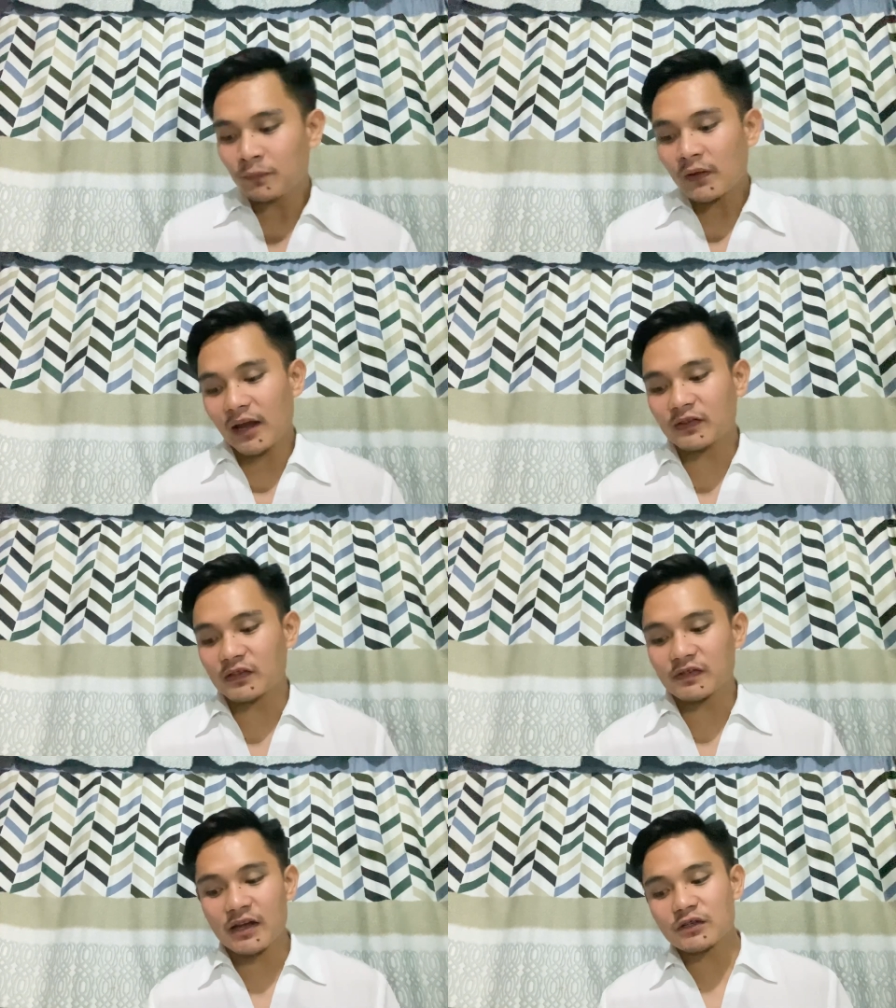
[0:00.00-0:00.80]
is
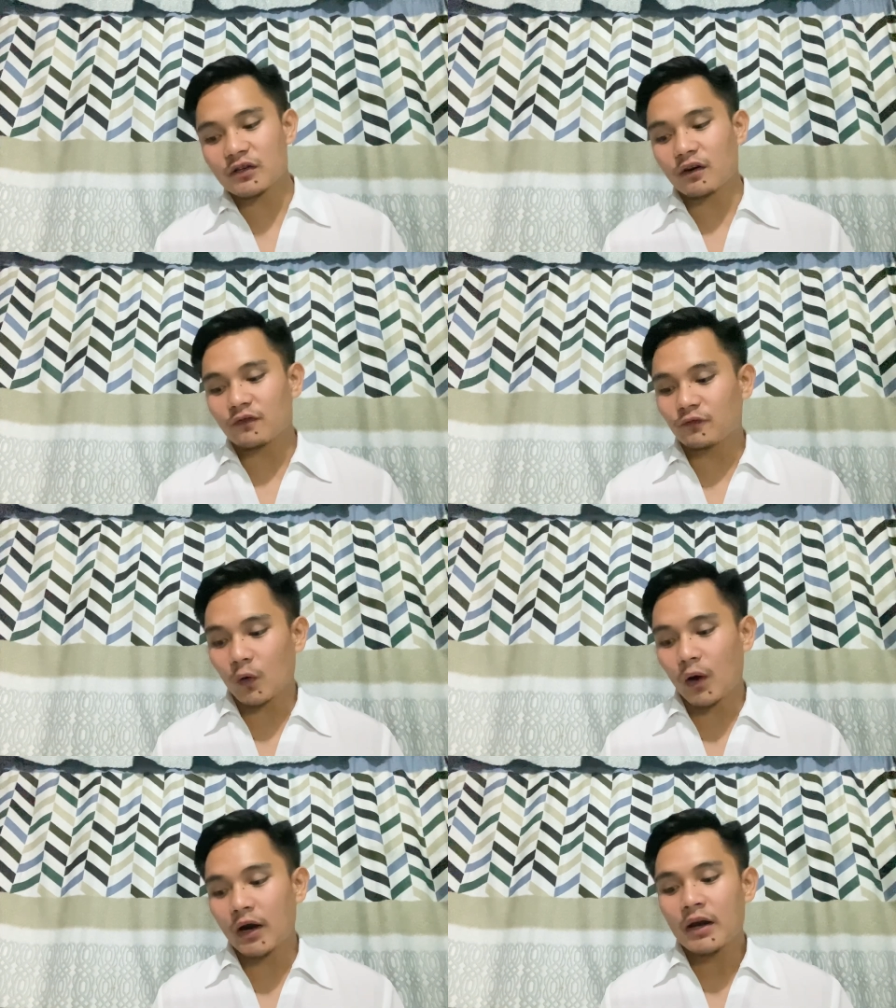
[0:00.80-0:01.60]
essential
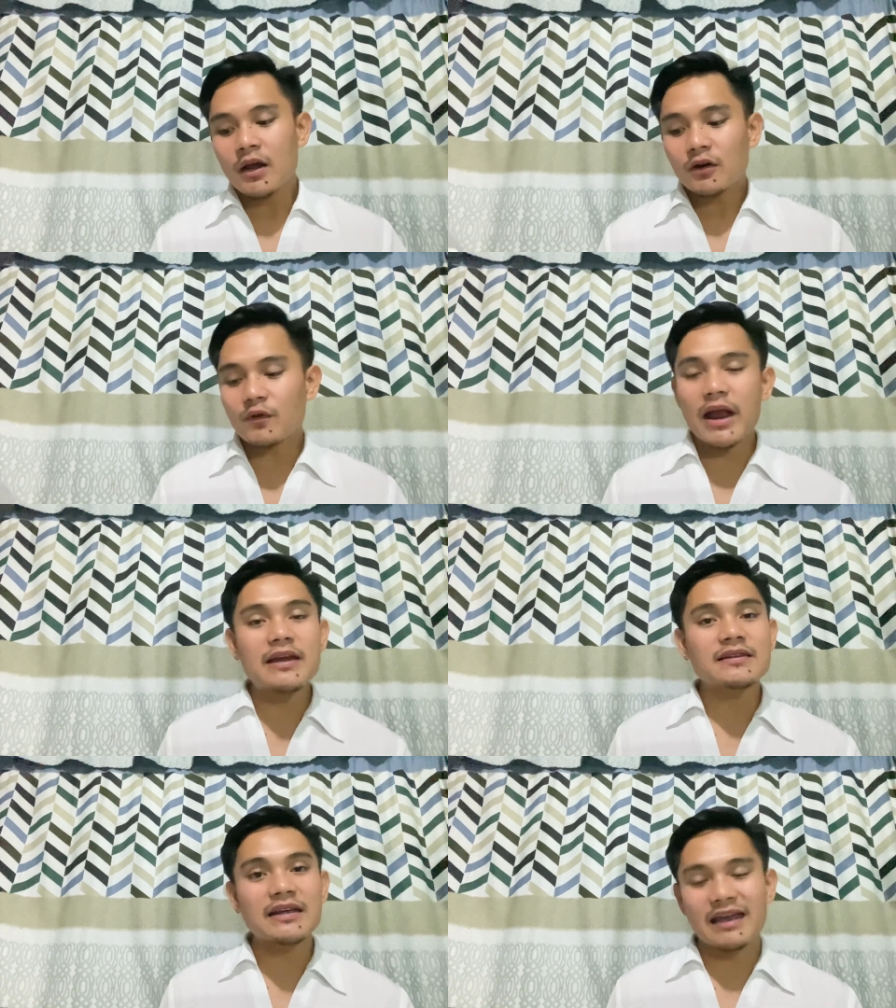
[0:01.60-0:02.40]
for
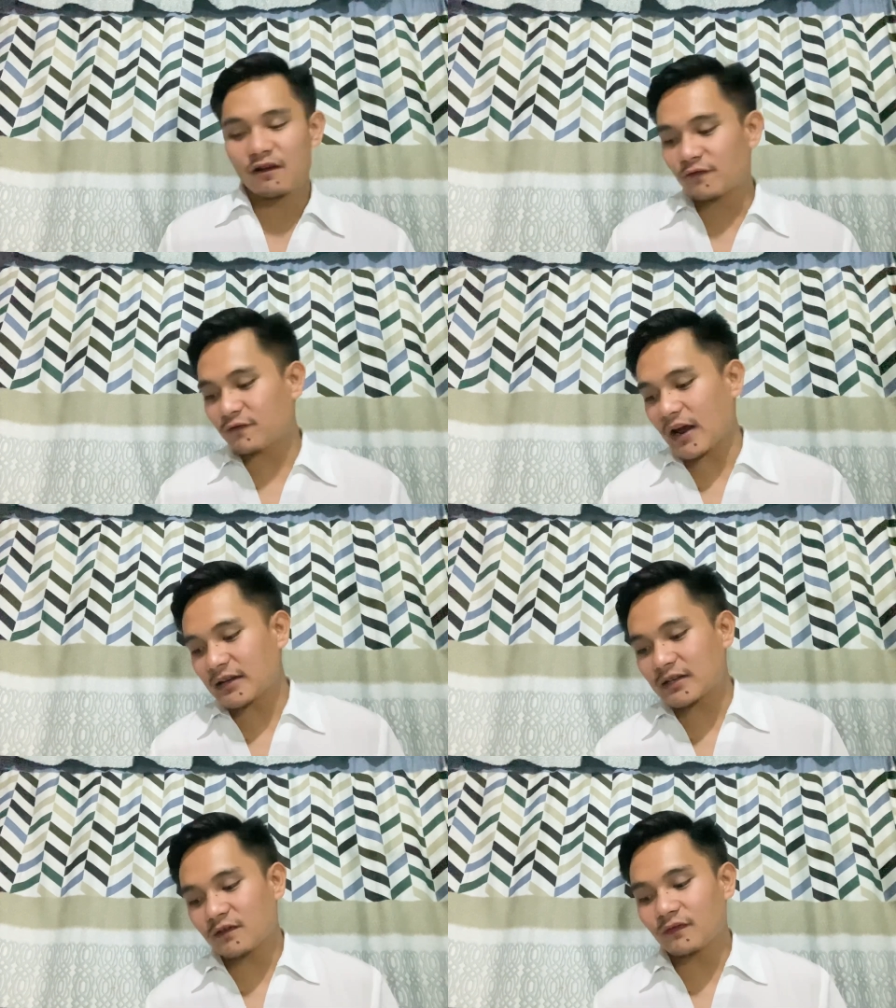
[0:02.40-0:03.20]
creating
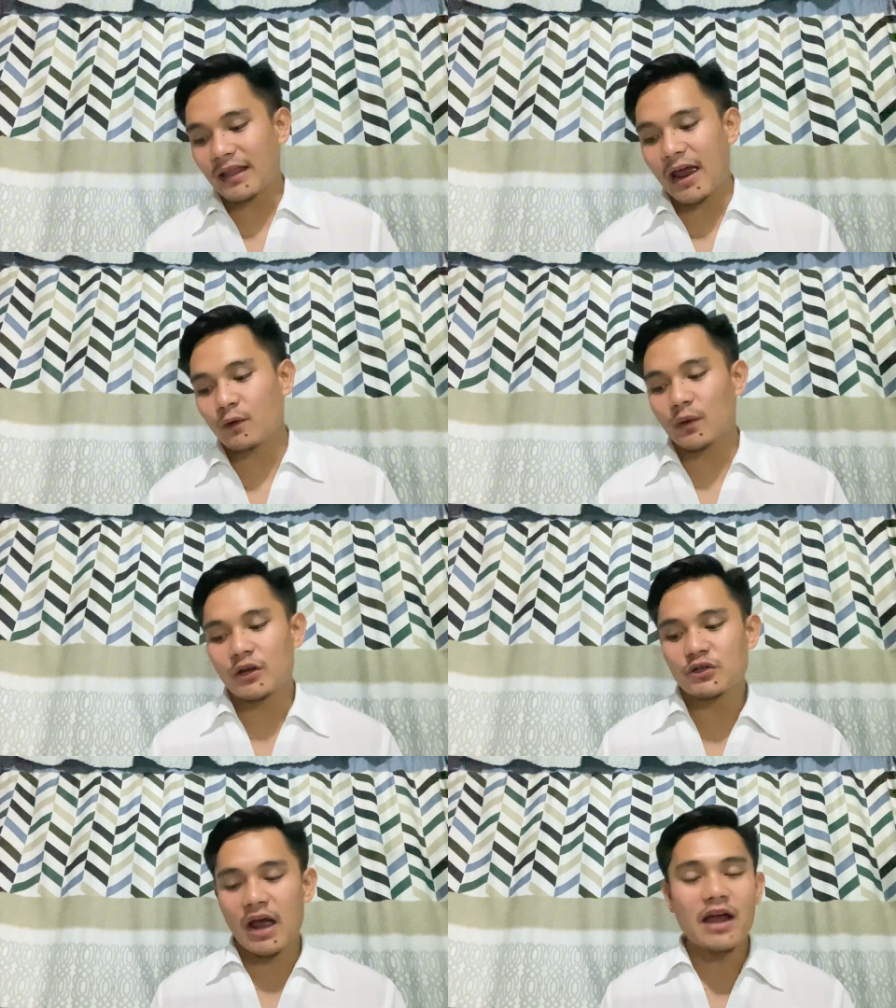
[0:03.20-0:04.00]
effective
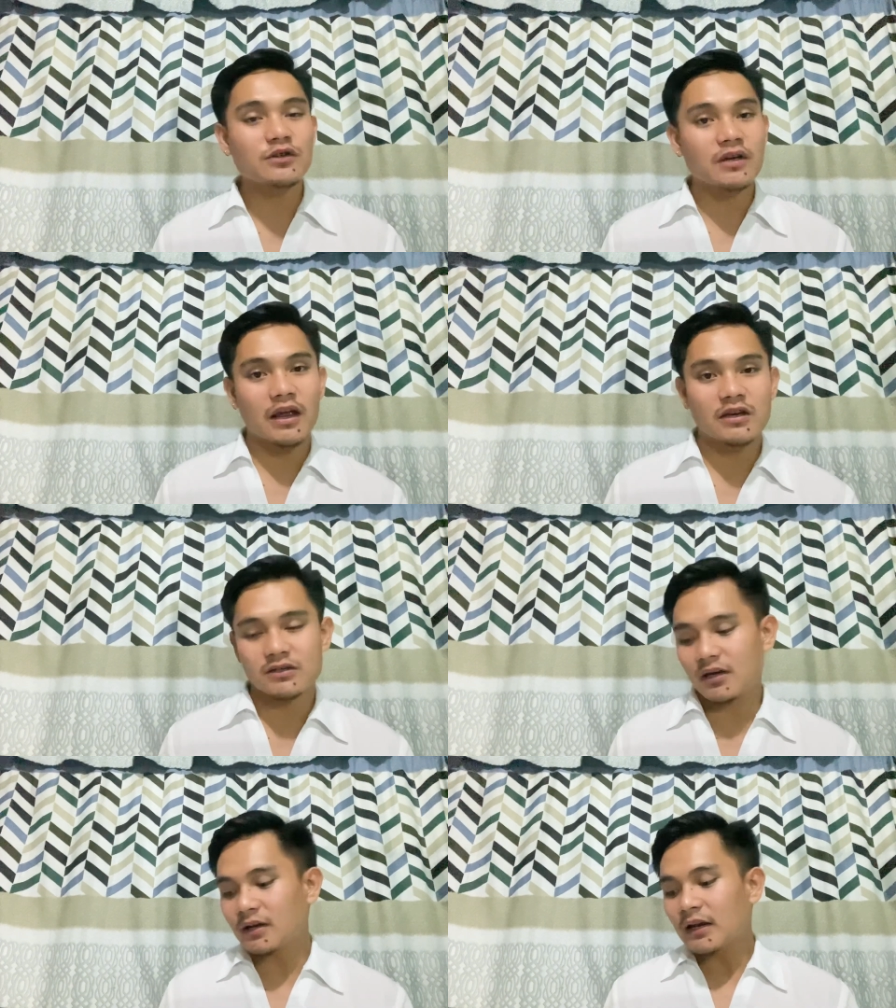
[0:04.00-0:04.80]
language
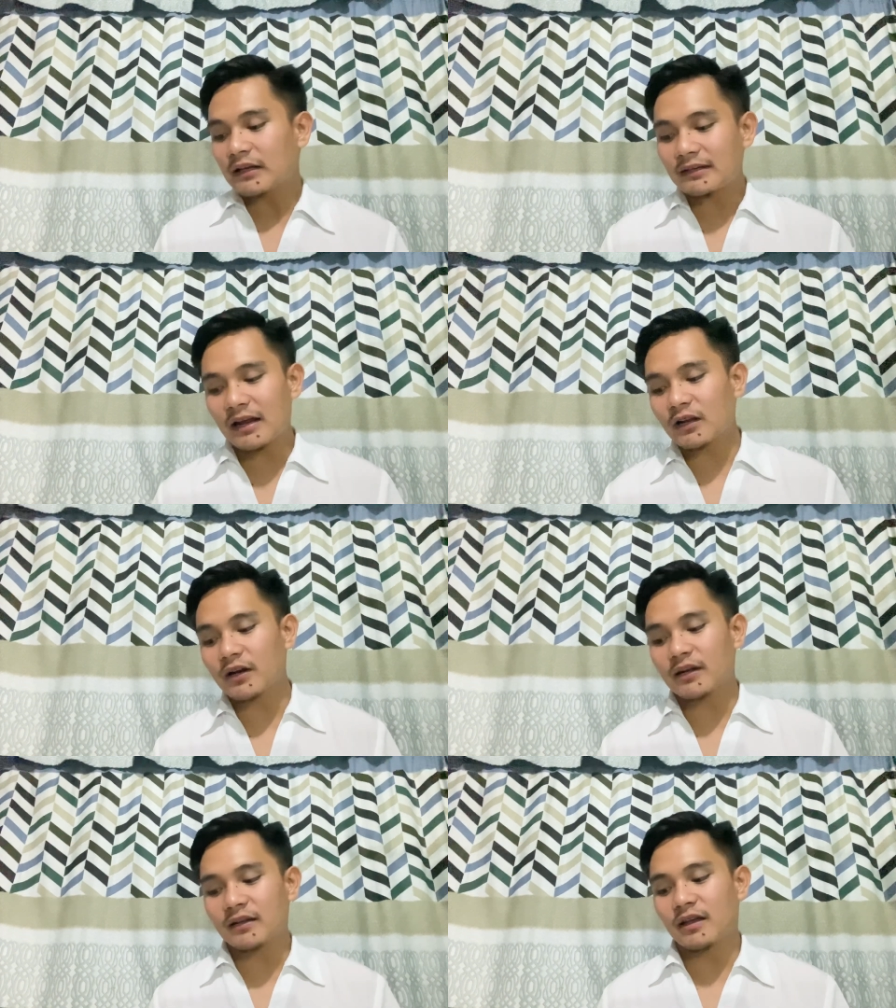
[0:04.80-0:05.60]
education
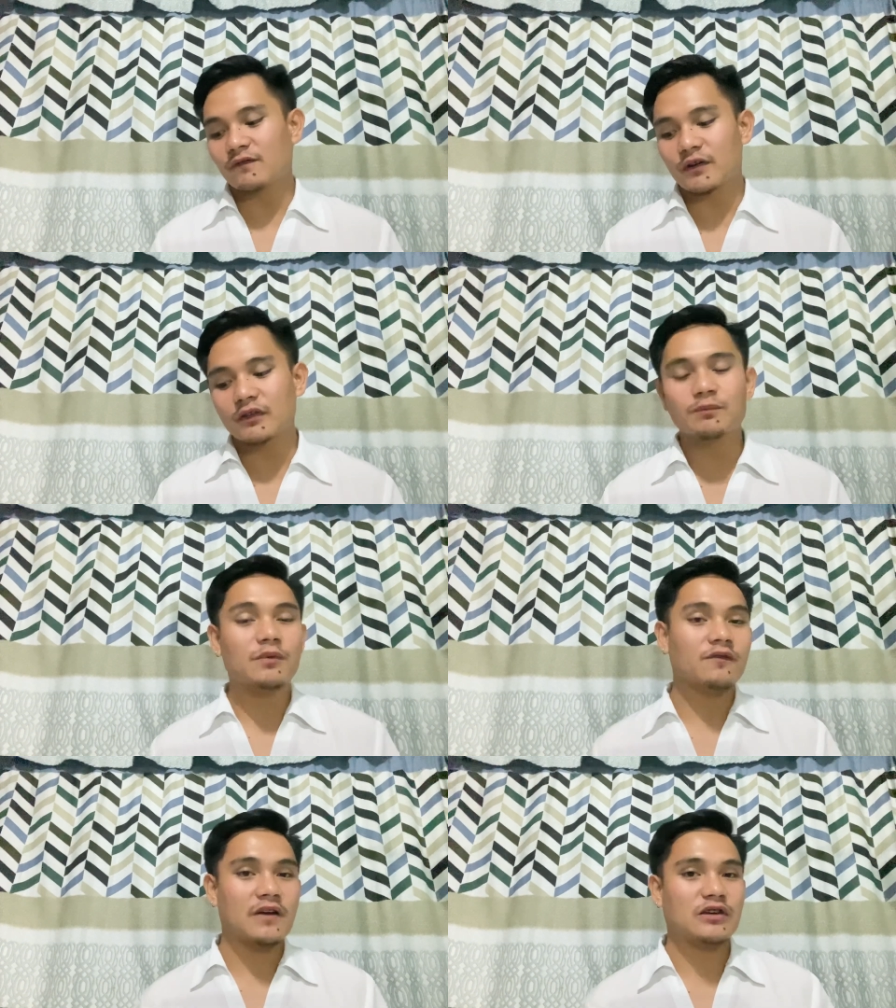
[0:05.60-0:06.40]
tailored in diverse
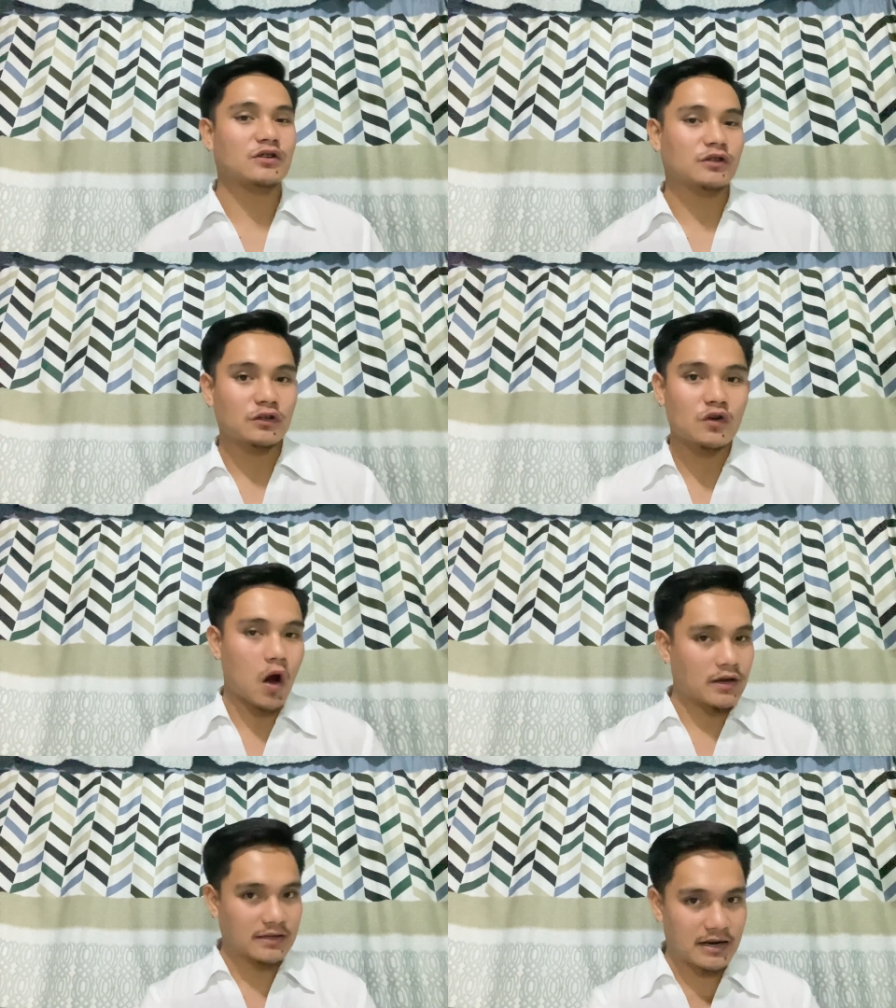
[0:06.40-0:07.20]
professional
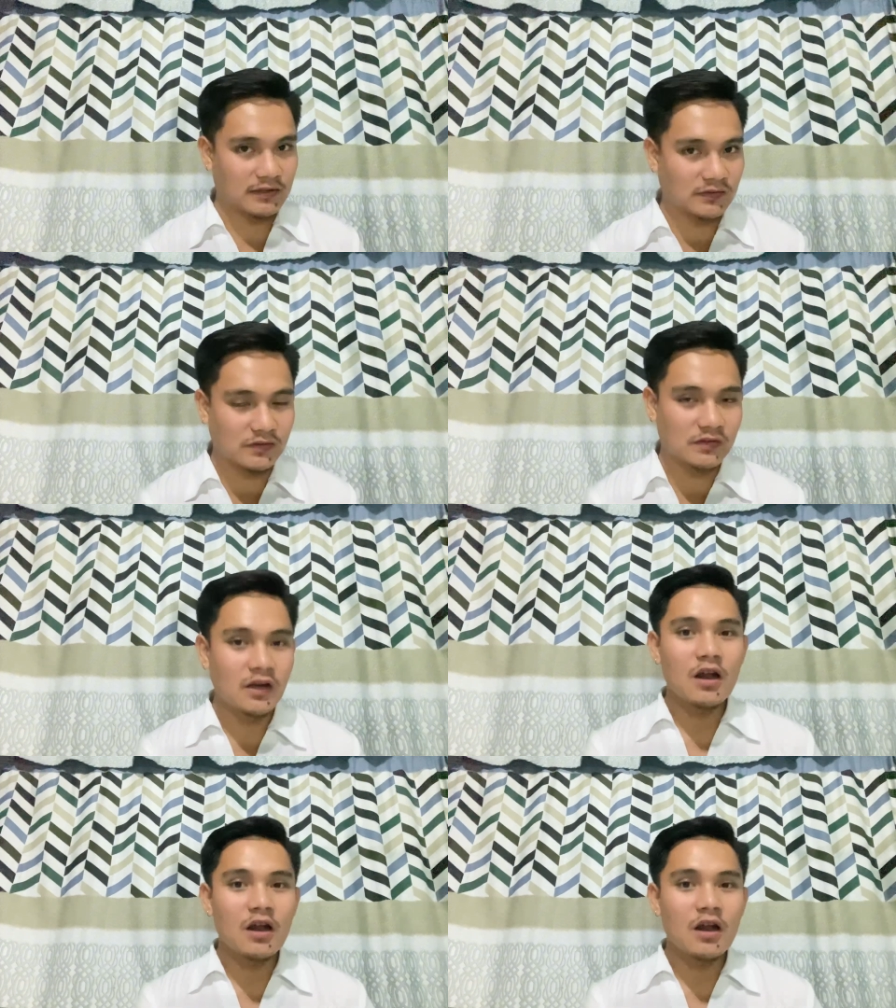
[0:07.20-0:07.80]
contexts.